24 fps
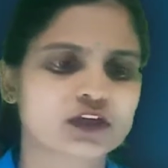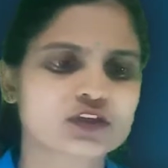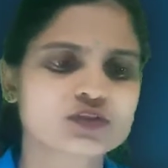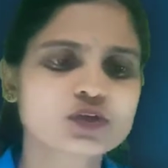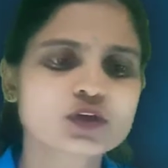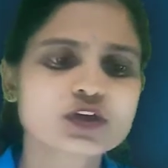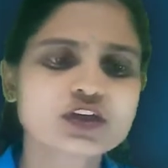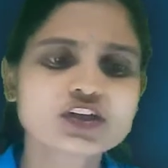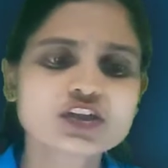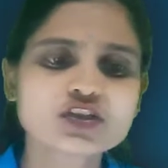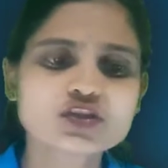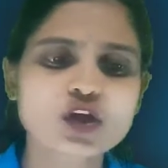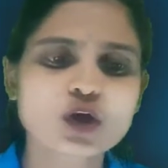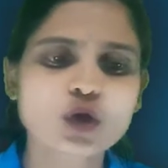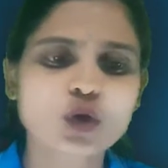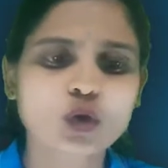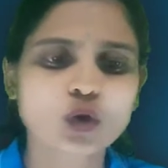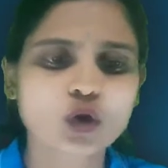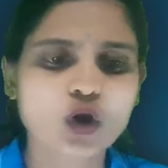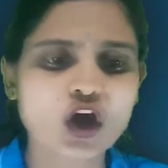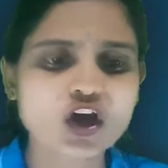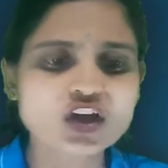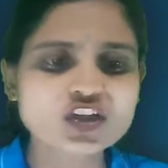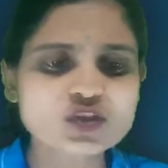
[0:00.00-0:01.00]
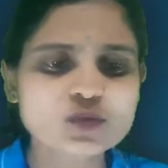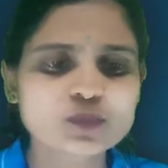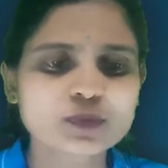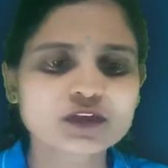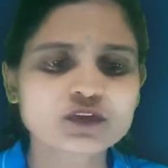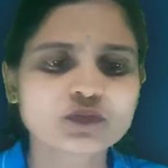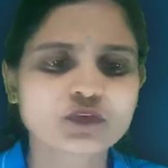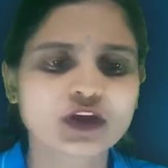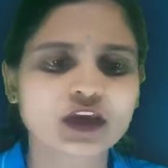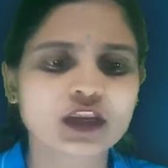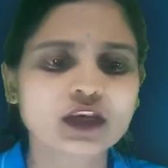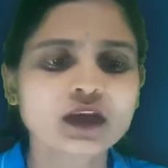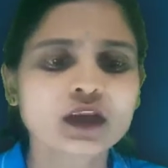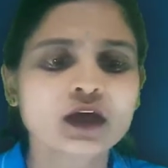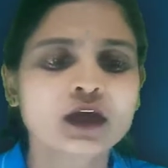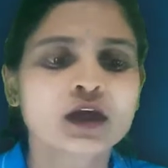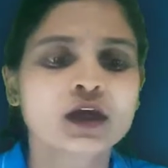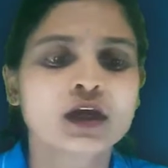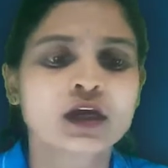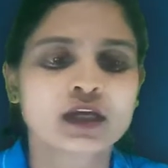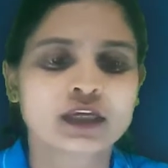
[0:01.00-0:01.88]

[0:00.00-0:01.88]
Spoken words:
So it is a cross between